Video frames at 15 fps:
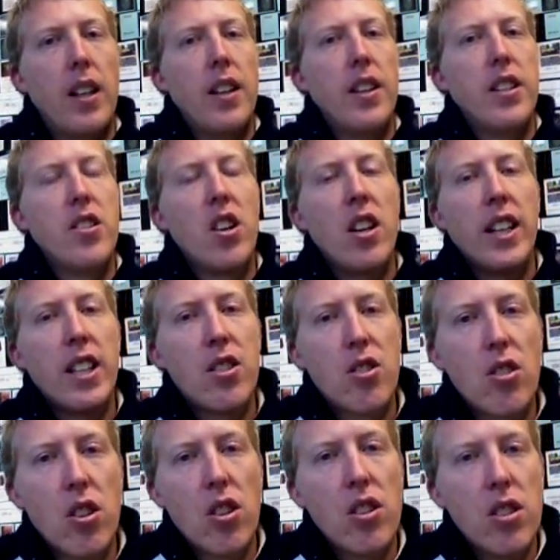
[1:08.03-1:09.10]
there's only
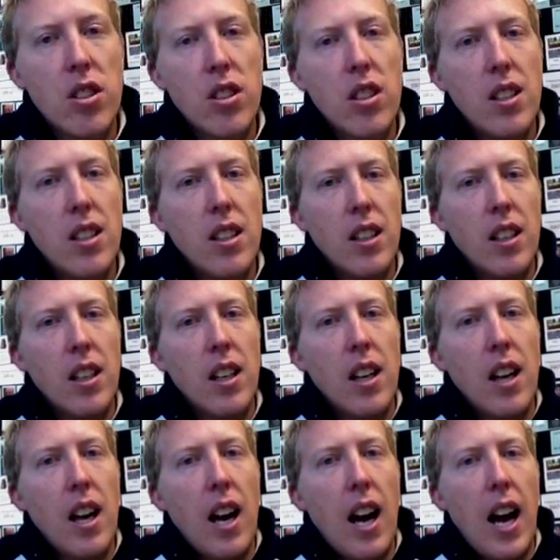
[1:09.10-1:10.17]
certain
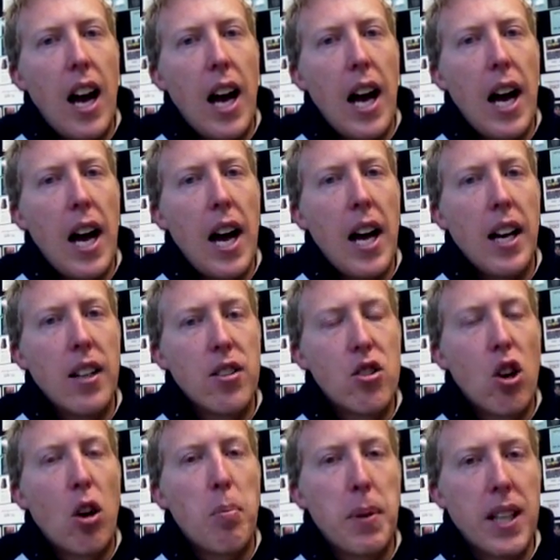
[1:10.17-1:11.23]

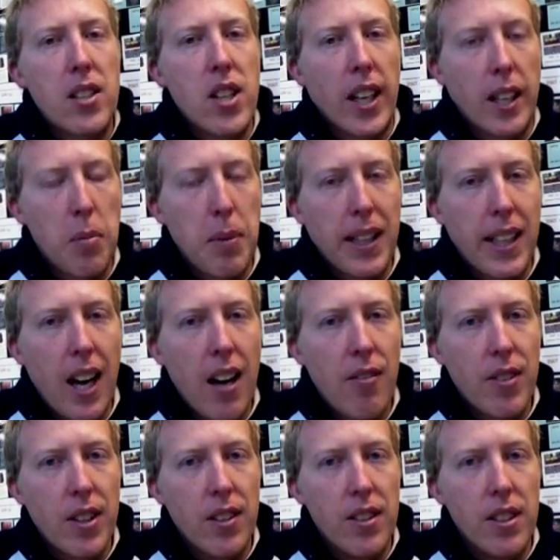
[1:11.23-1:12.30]
topics that can be
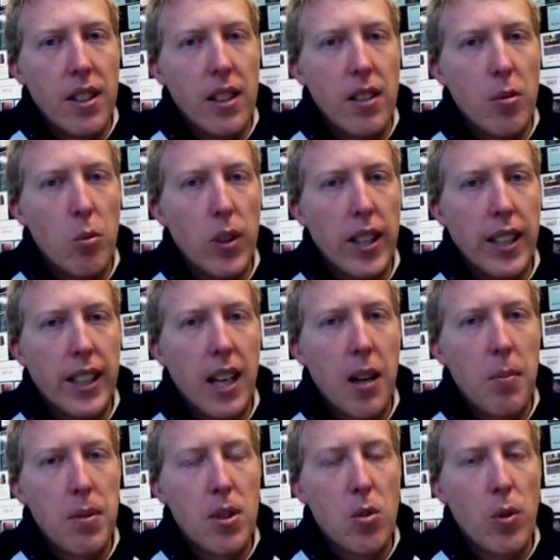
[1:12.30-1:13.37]
covered when it
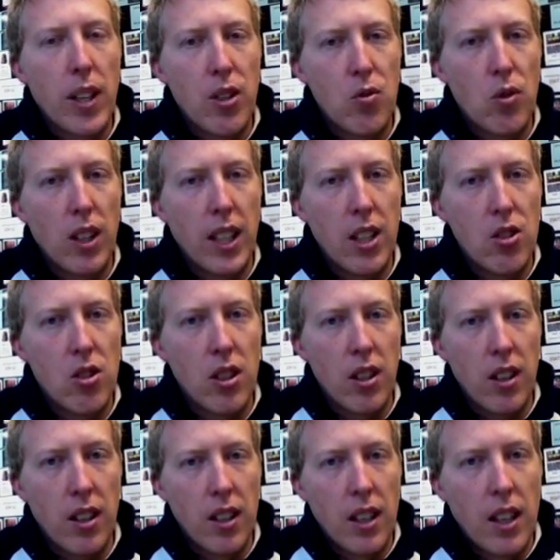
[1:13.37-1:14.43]
comes to each
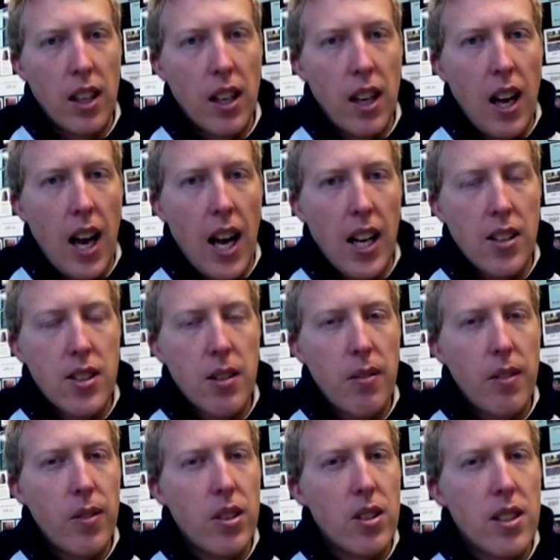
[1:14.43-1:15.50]
religion. Some
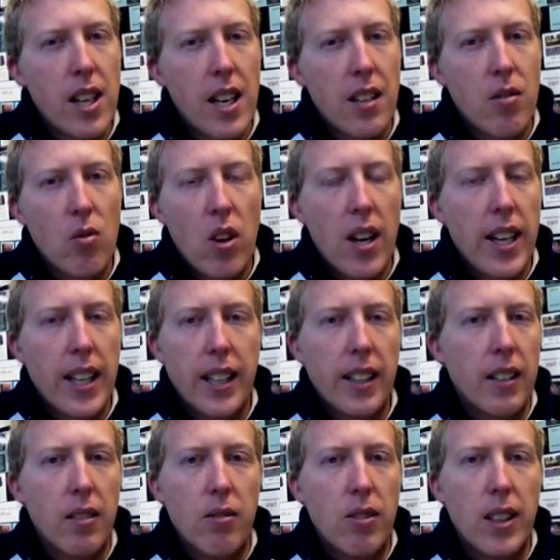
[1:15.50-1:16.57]
of you started
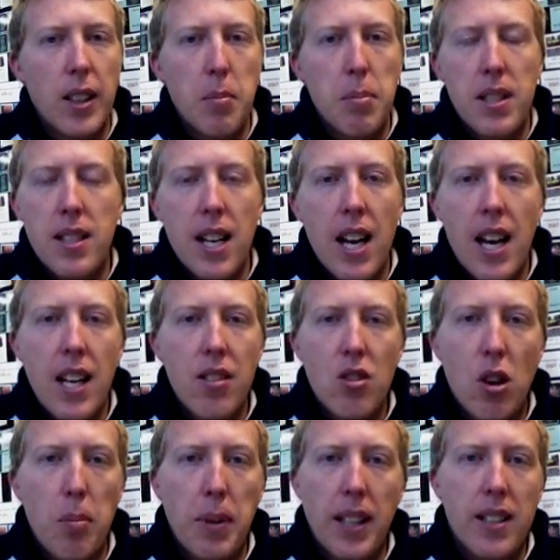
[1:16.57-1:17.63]
writing really bizarre
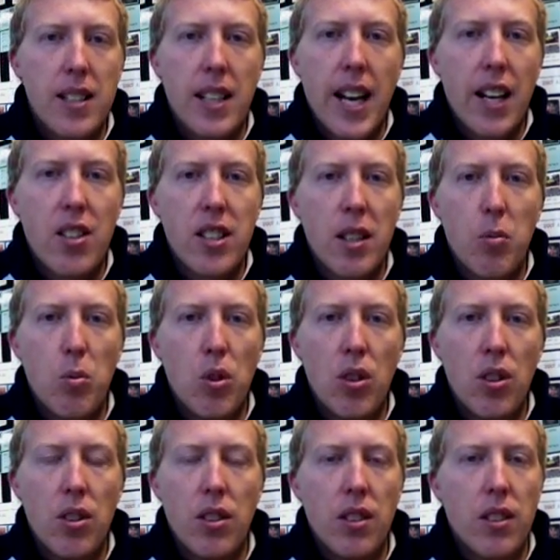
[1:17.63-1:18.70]
topics that actually
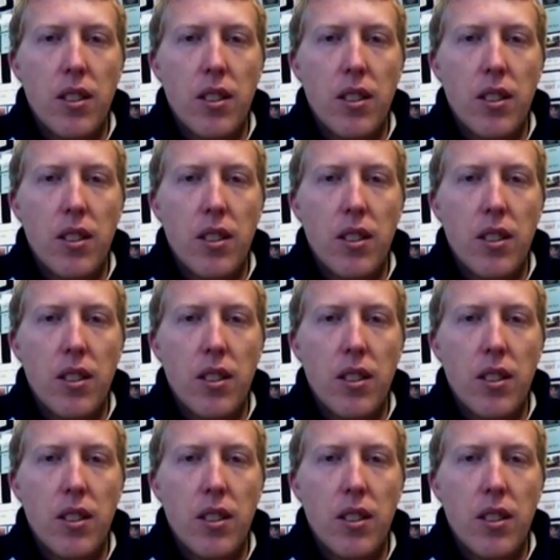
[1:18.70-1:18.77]
weren't